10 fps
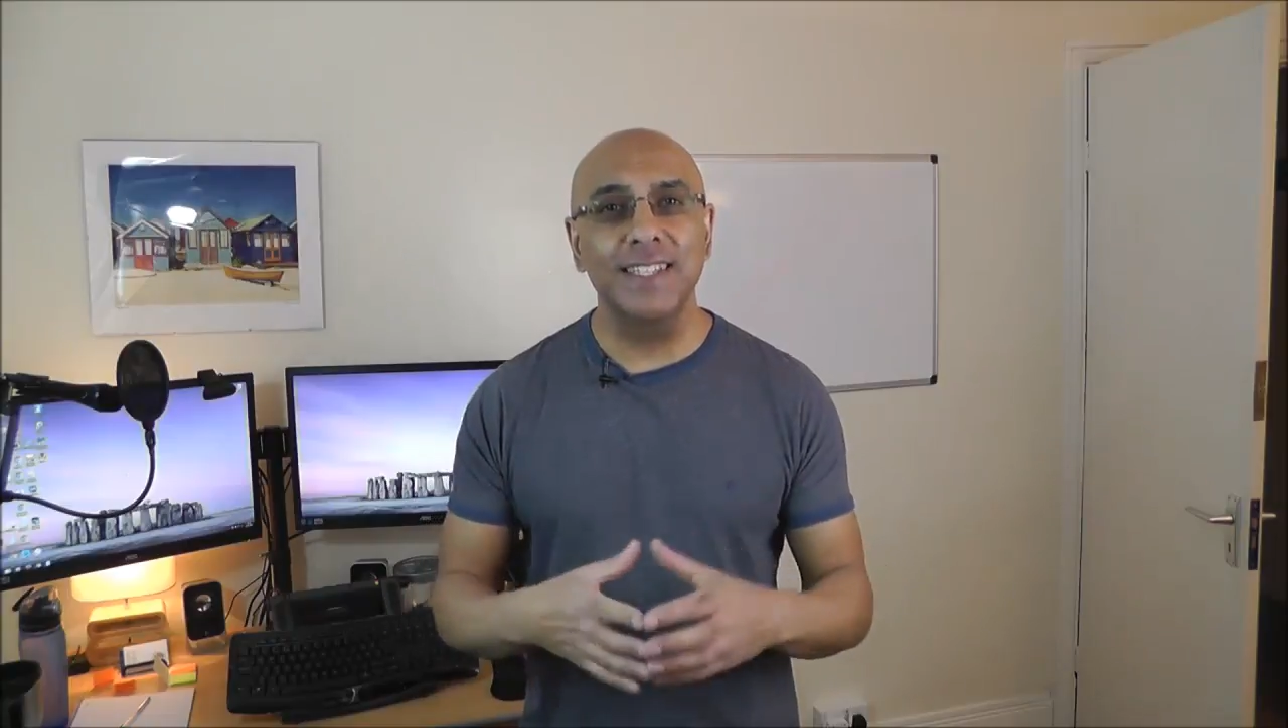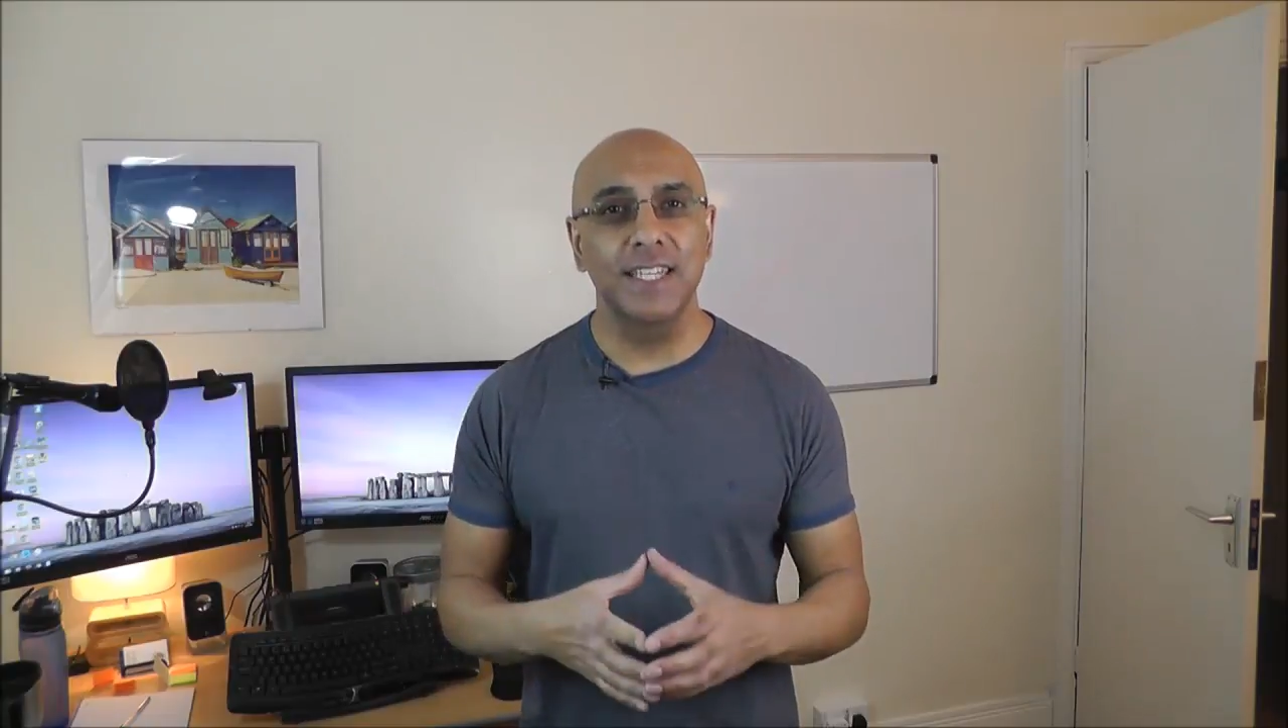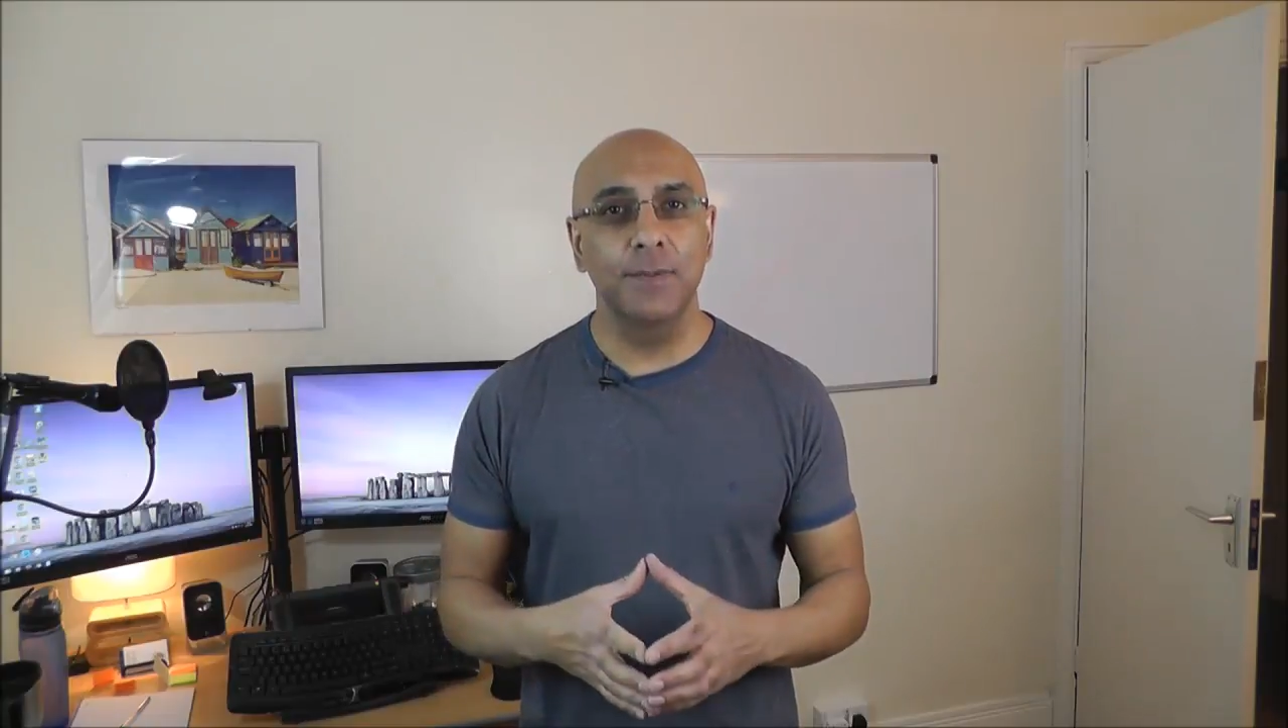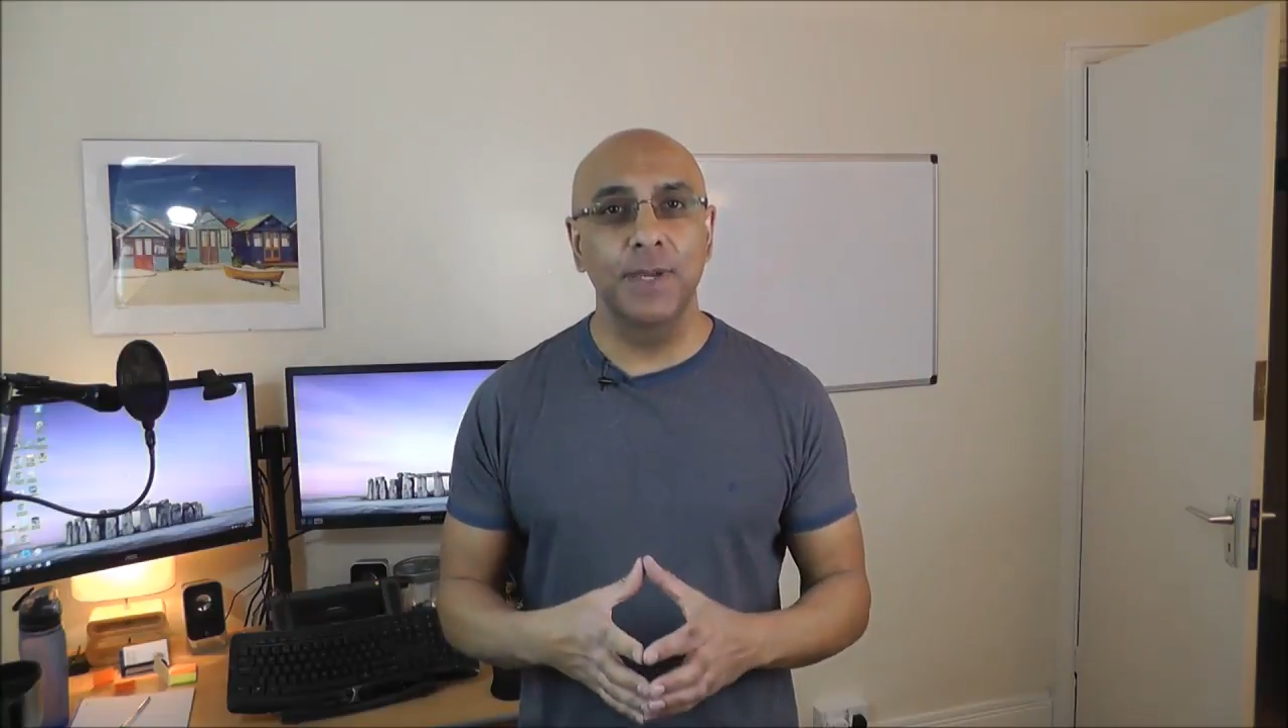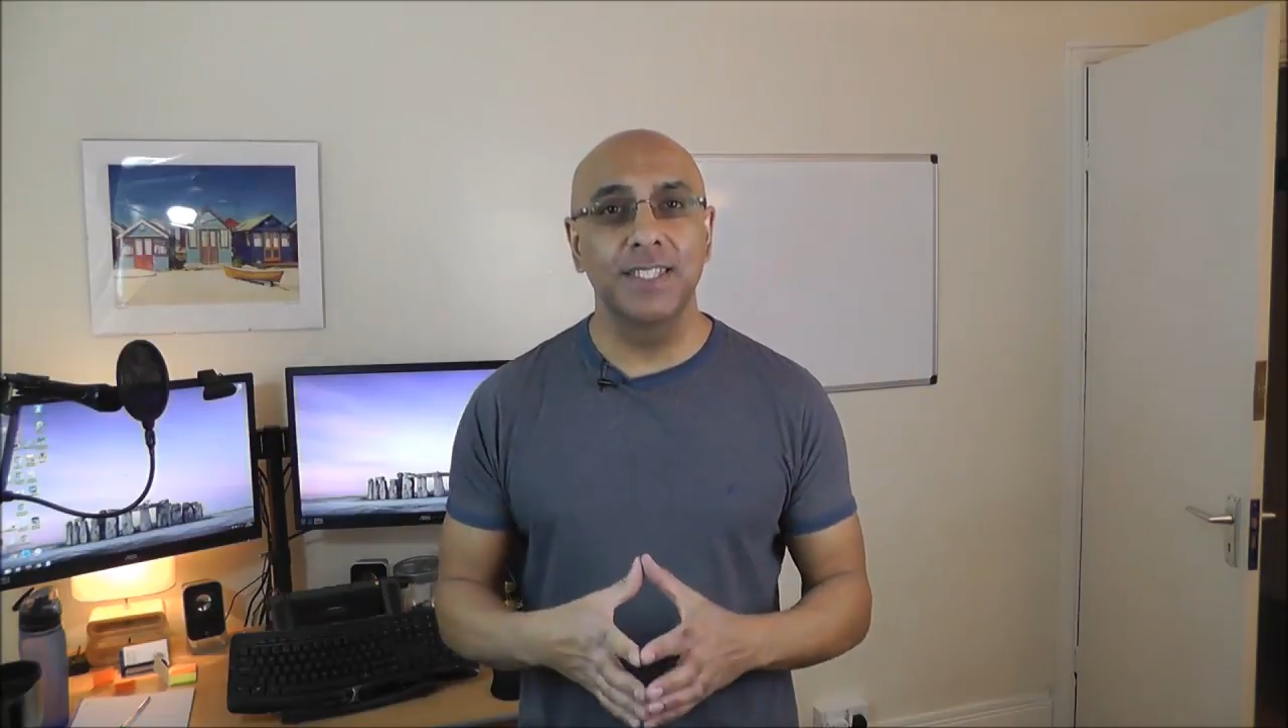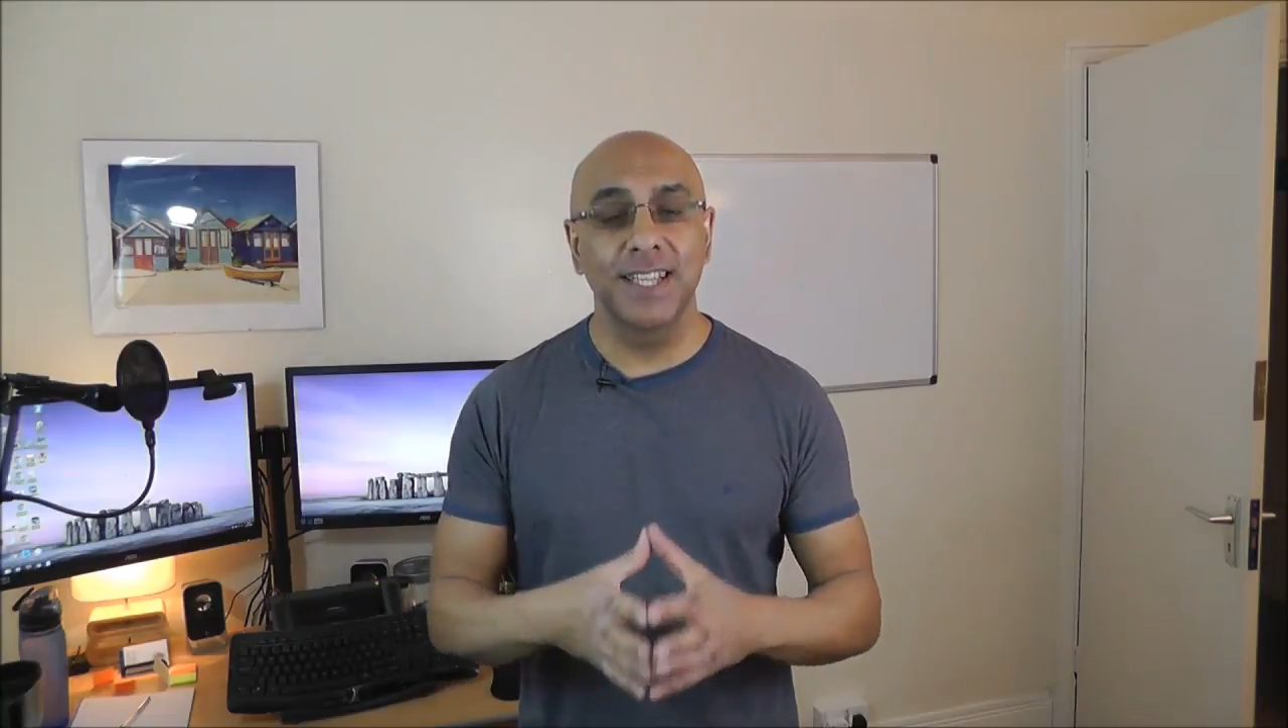tip is